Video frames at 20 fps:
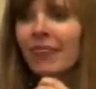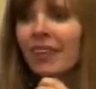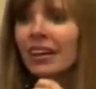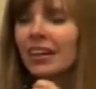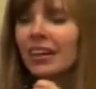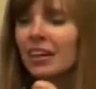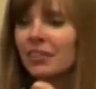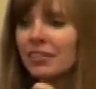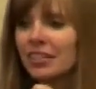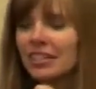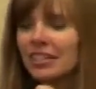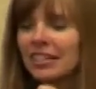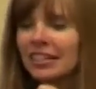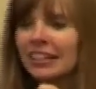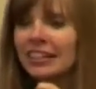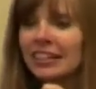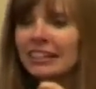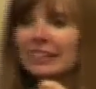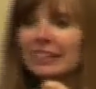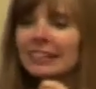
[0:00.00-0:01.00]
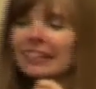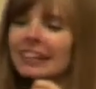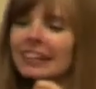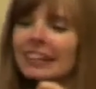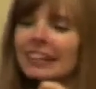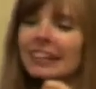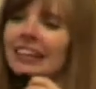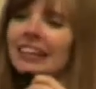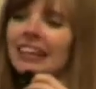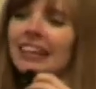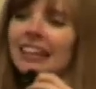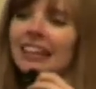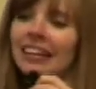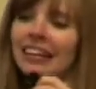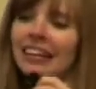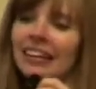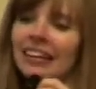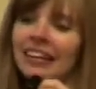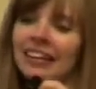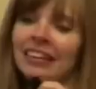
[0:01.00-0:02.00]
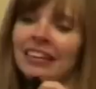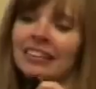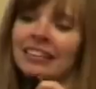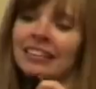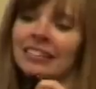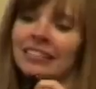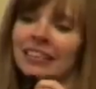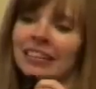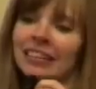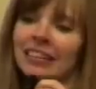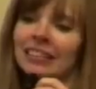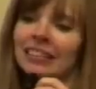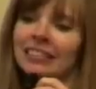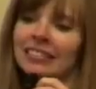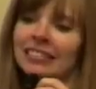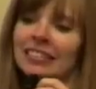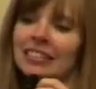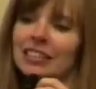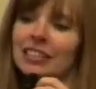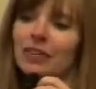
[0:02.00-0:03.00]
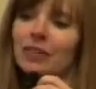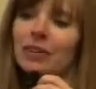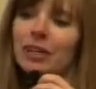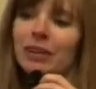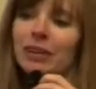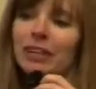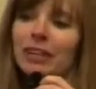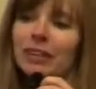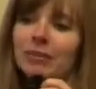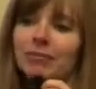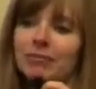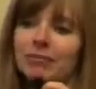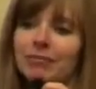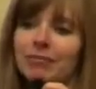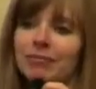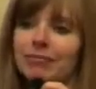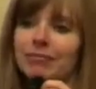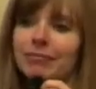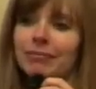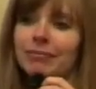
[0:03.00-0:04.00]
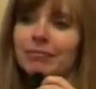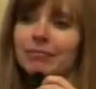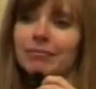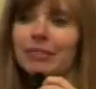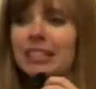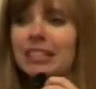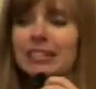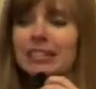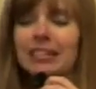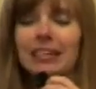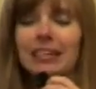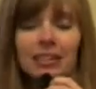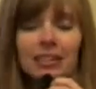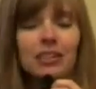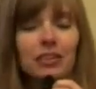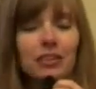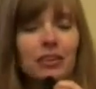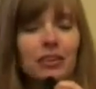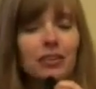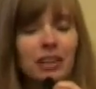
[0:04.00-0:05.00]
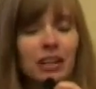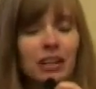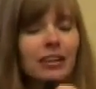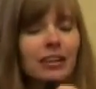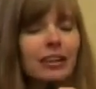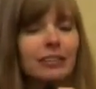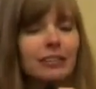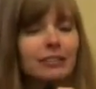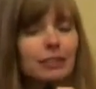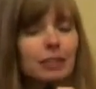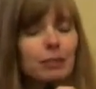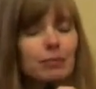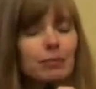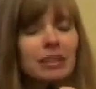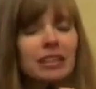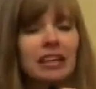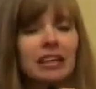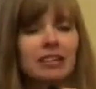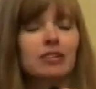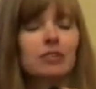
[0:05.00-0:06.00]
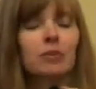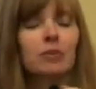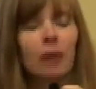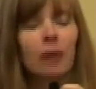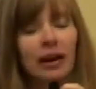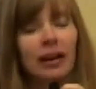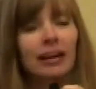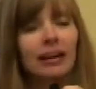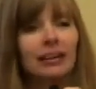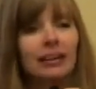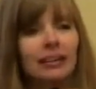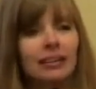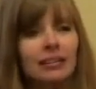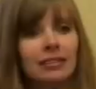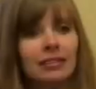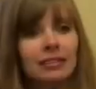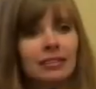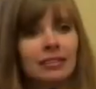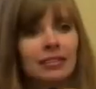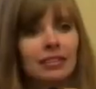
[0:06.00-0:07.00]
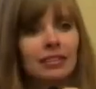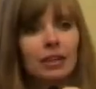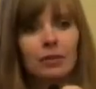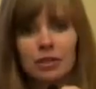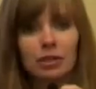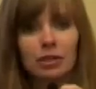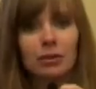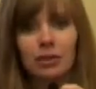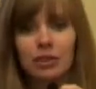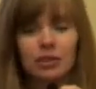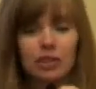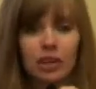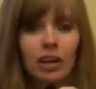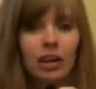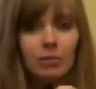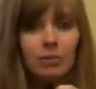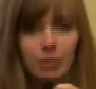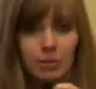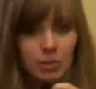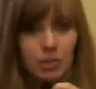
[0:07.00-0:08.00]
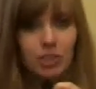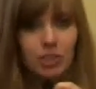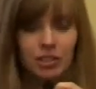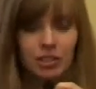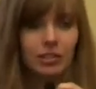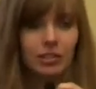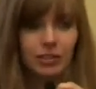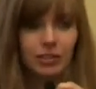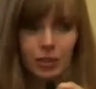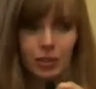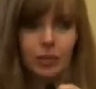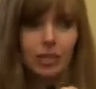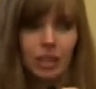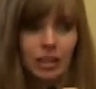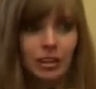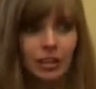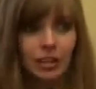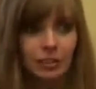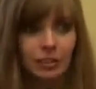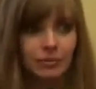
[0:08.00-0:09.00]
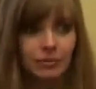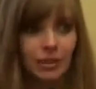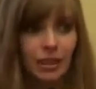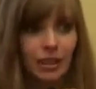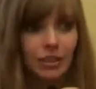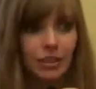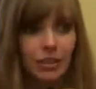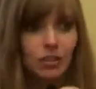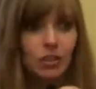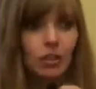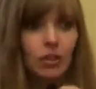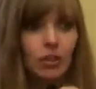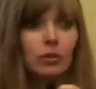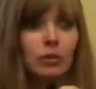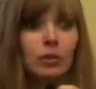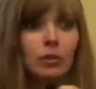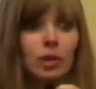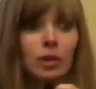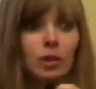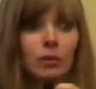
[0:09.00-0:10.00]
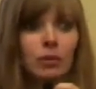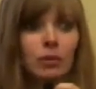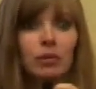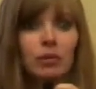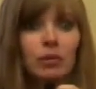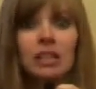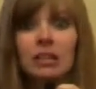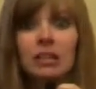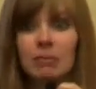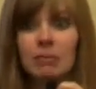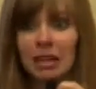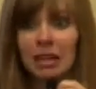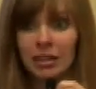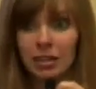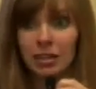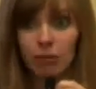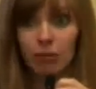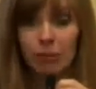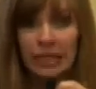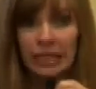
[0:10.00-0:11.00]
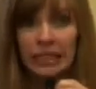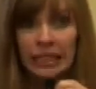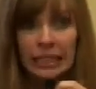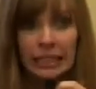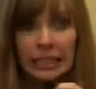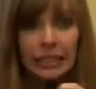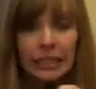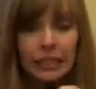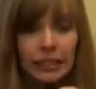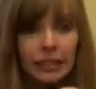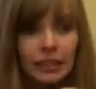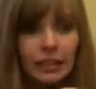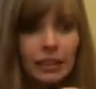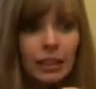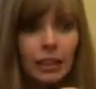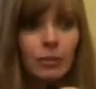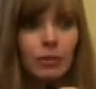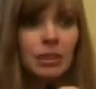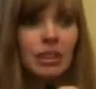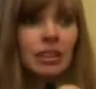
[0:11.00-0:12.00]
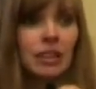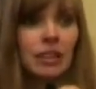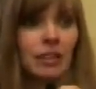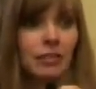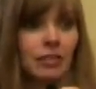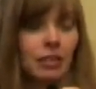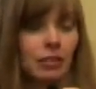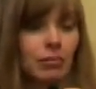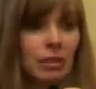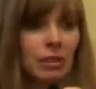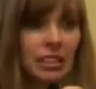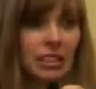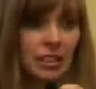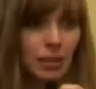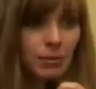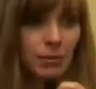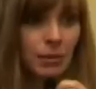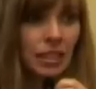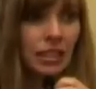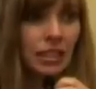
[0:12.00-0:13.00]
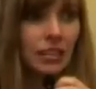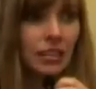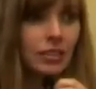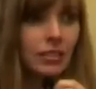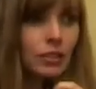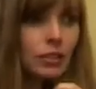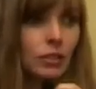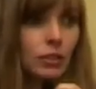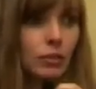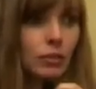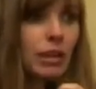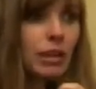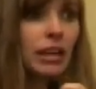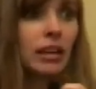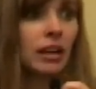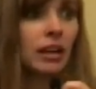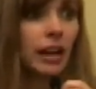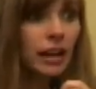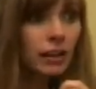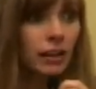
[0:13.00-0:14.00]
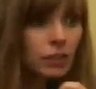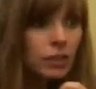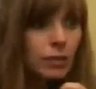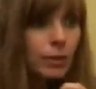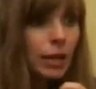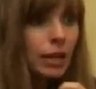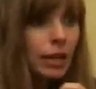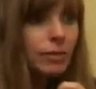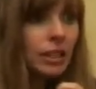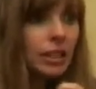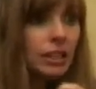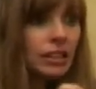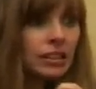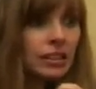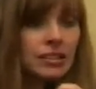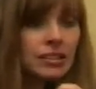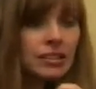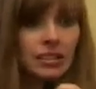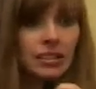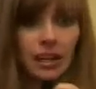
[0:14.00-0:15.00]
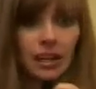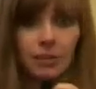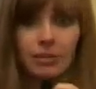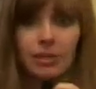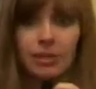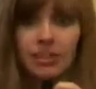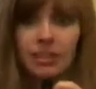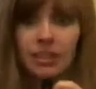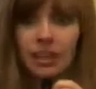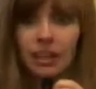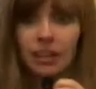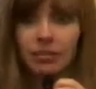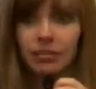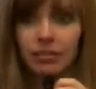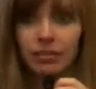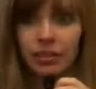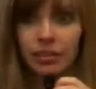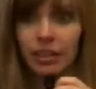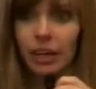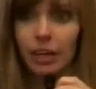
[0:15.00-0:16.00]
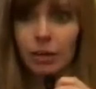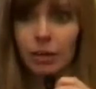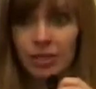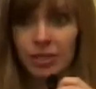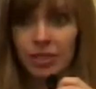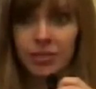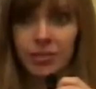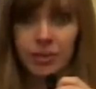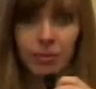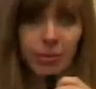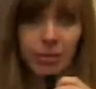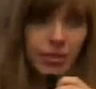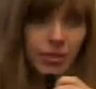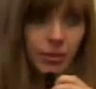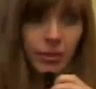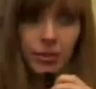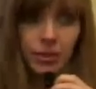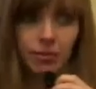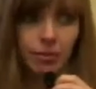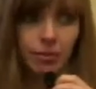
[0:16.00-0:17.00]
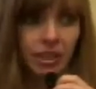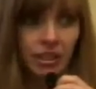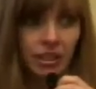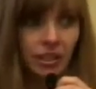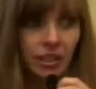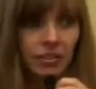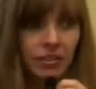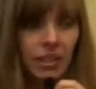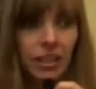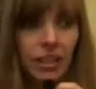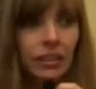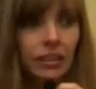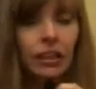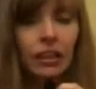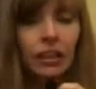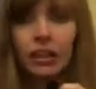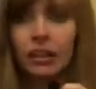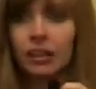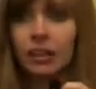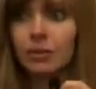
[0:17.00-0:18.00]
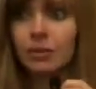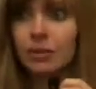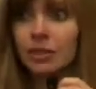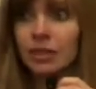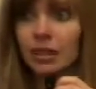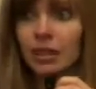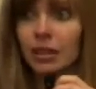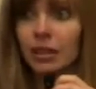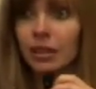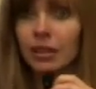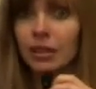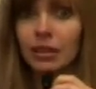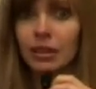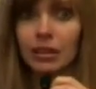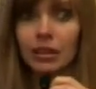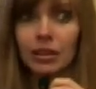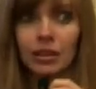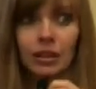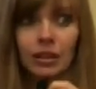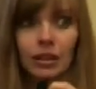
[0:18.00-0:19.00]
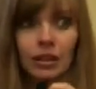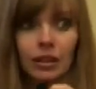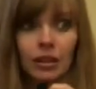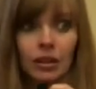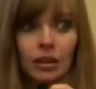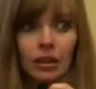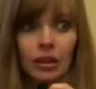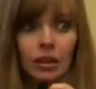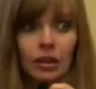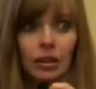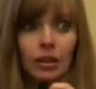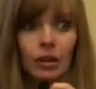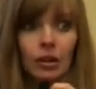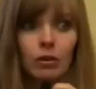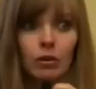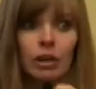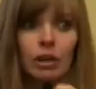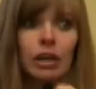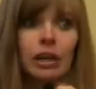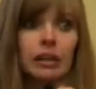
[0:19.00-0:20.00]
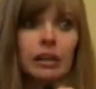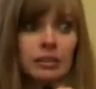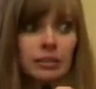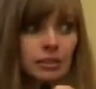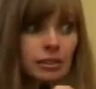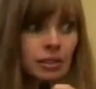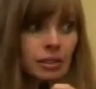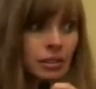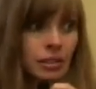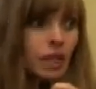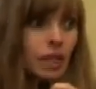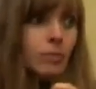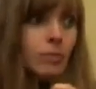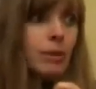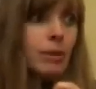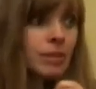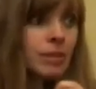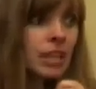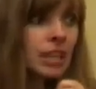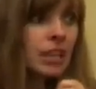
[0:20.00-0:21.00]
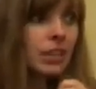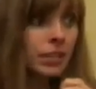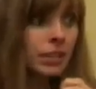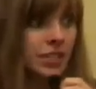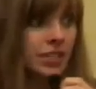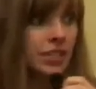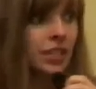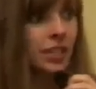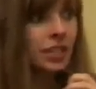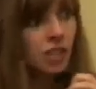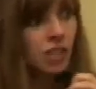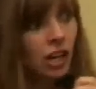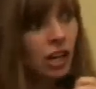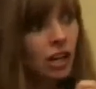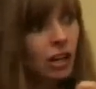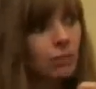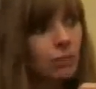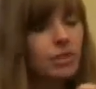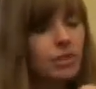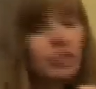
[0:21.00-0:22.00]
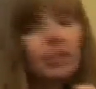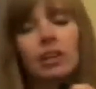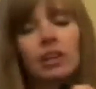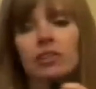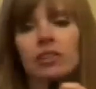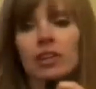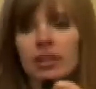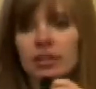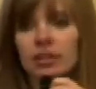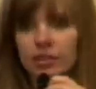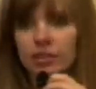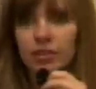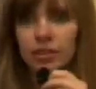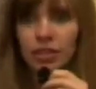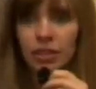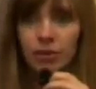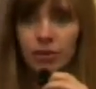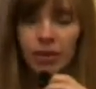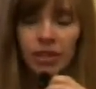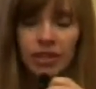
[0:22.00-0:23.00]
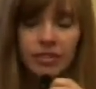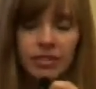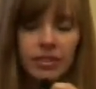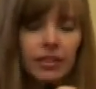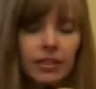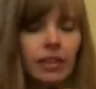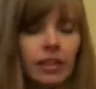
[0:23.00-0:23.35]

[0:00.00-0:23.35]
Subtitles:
everything. And so anyway, we decided to do doTERRA. But that's why there was no other job. It was just doTERRA. So when we didn't make enough money, and we didn't have enough money coming in to pay our house payment and this type of stuff yet, because our business wasn't big enough yet, it was like, oh, great. Now maybe Daniel needs to get a job. So now you guys understand why I said